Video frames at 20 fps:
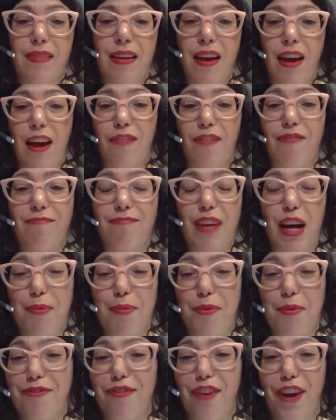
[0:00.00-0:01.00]
a
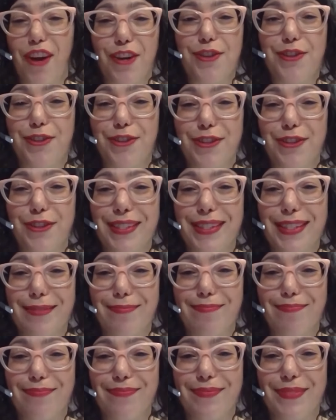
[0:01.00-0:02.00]
couple phone calls
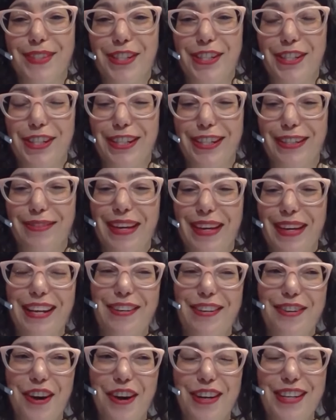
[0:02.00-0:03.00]
to
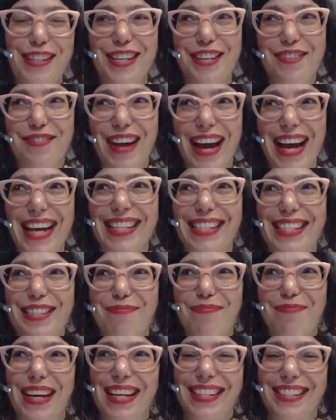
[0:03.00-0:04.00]
not harass
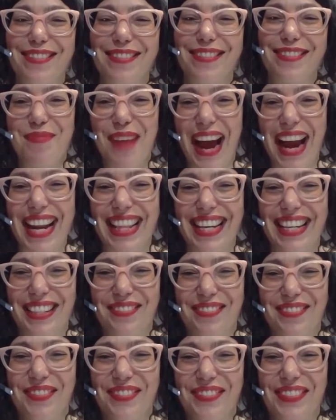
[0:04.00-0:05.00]
but remind
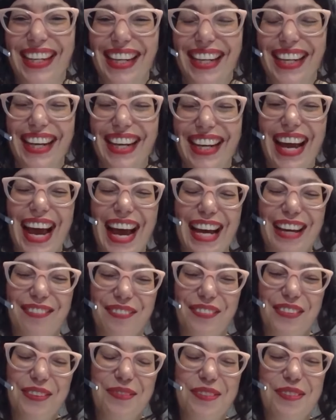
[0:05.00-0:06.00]

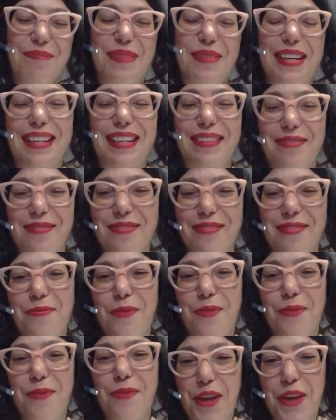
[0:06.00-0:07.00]
them would be
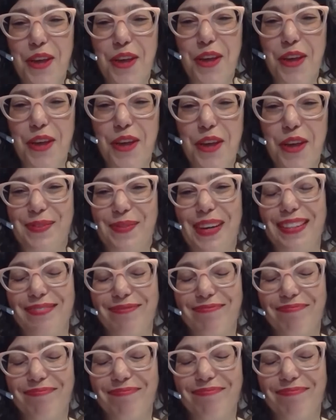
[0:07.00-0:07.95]
worthwhile as well.